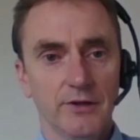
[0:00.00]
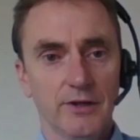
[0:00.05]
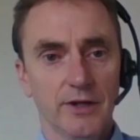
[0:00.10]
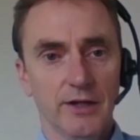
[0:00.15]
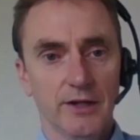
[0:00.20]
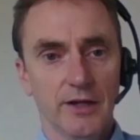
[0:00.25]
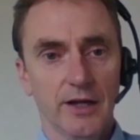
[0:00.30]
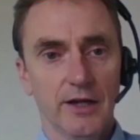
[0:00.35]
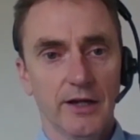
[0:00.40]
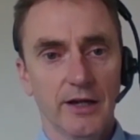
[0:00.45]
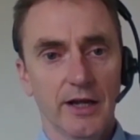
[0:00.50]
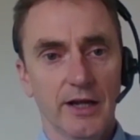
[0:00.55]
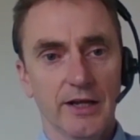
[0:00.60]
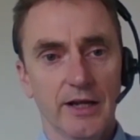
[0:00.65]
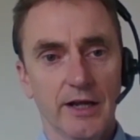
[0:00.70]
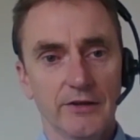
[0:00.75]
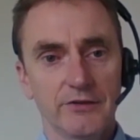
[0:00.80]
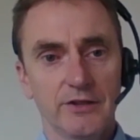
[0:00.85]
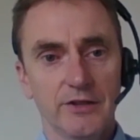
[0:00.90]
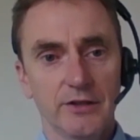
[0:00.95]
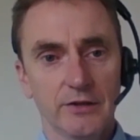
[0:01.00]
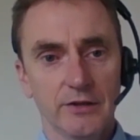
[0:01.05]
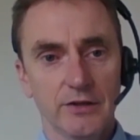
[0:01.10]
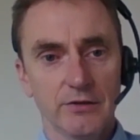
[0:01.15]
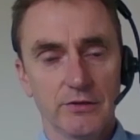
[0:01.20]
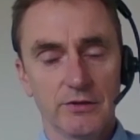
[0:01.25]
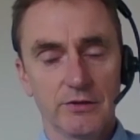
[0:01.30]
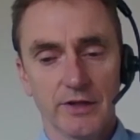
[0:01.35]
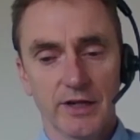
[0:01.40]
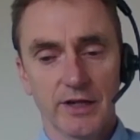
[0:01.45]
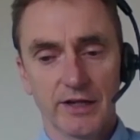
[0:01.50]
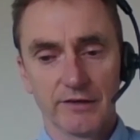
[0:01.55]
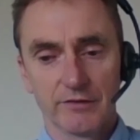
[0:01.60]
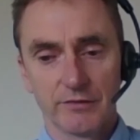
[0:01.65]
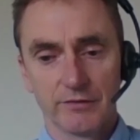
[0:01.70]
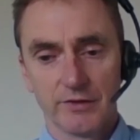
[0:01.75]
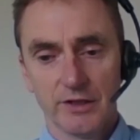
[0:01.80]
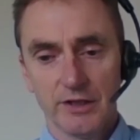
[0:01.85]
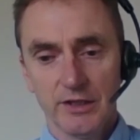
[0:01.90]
and actually that you could have